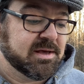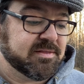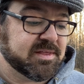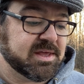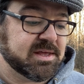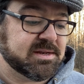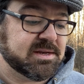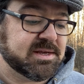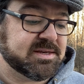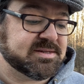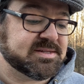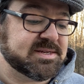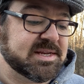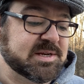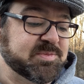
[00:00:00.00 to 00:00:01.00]
Then he
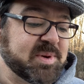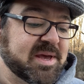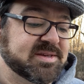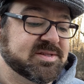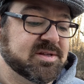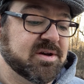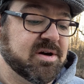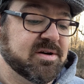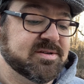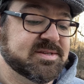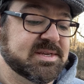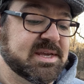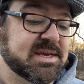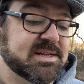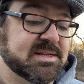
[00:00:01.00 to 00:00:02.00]
sneaked past the guards
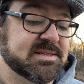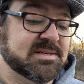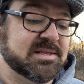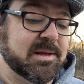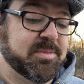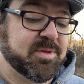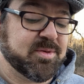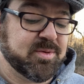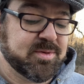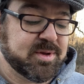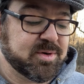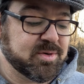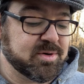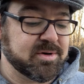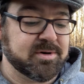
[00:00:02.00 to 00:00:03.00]
again and slipped through the
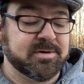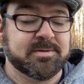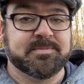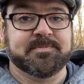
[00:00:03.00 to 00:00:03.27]
door.